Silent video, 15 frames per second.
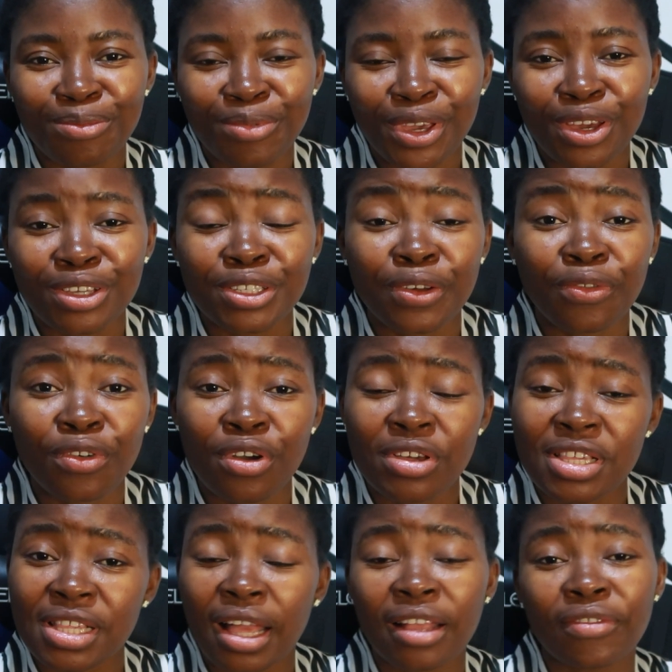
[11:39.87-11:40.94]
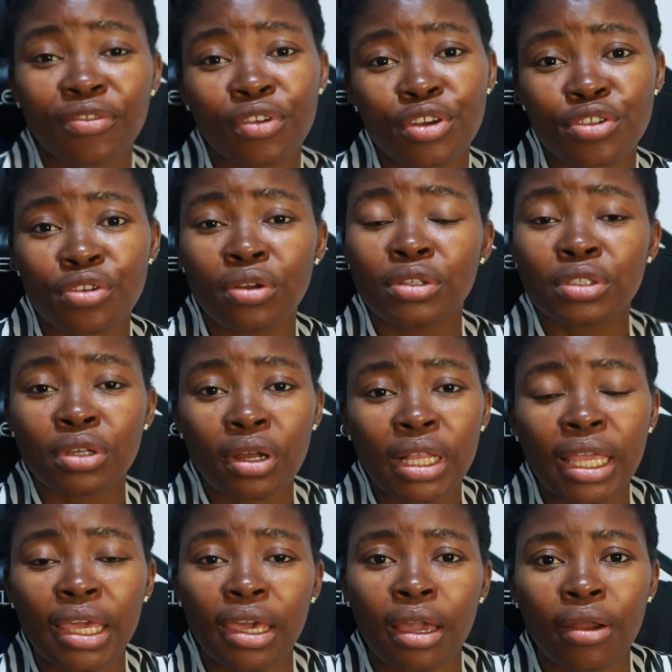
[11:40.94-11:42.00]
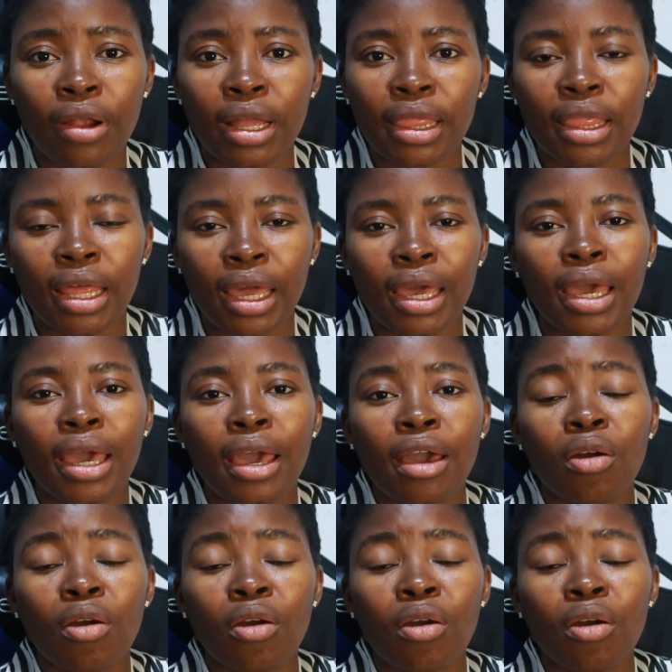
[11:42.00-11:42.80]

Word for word: because of constant friction turning here and there